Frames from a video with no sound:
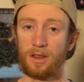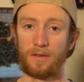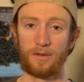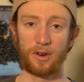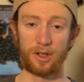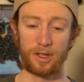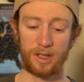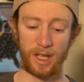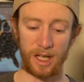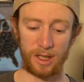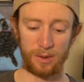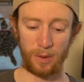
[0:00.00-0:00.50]

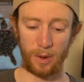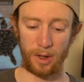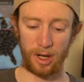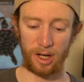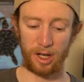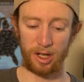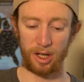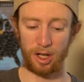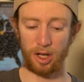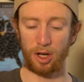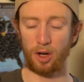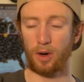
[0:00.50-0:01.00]
First test we're
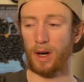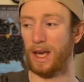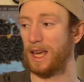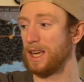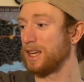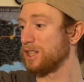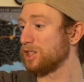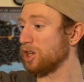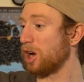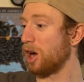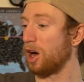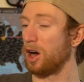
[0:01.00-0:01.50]
gonna do
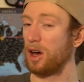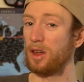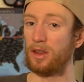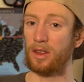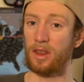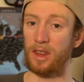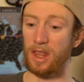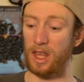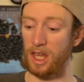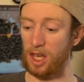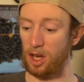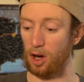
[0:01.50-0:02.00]
is
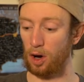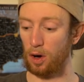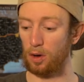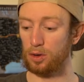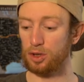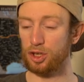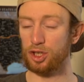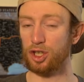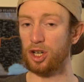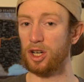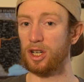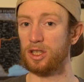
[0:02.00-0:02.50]
on the
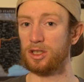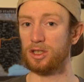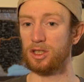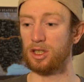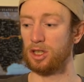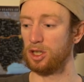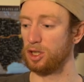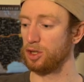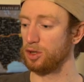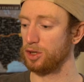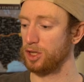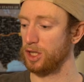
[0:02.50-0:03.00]
Ultra
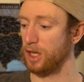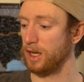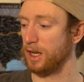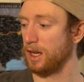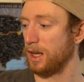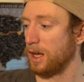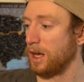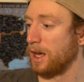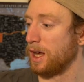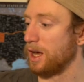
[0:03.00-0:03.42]
Solution.